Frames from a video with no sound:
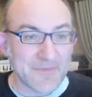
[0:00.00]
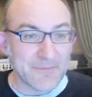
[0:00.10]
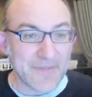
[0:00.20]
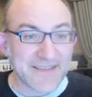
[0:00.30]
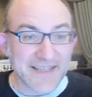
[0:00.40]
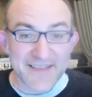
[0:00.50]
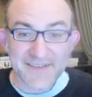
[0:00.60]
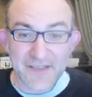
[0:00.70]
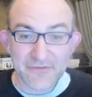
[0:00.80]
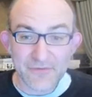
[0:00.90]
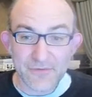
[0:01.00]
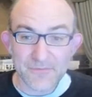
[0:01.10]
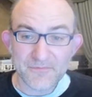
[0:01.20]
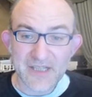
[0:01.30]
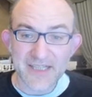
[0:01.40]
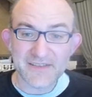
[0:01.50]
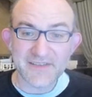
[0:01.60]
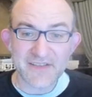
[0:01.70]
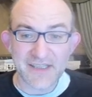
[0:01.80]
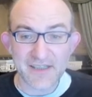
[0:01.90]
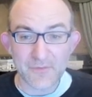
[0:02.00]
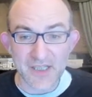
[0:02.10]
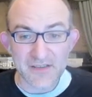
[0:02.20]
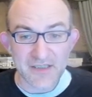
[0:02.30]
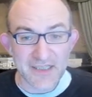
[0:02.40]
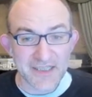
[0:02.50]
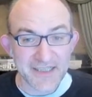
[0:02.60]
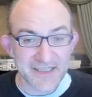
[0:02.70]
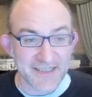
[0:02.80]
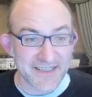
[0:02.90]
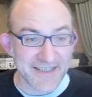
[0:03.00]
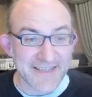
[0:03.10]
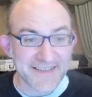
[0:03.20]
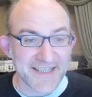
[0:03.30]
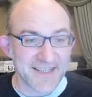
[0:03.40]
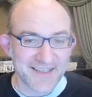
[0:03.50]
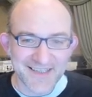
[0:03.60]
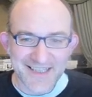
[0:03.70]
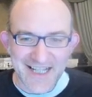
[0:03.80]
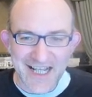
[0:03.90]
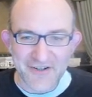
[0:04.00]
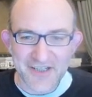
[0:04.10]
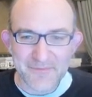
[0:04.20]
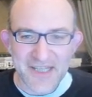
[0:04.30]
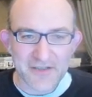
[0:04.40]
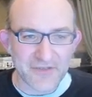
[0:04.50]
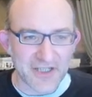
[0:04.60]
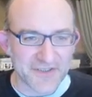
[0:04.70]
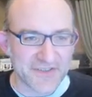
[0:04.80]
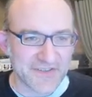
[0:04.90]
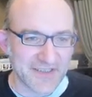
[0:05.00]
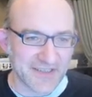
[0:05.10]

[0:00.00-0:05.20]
B takes C4, and well, Keti Arakamia Grant,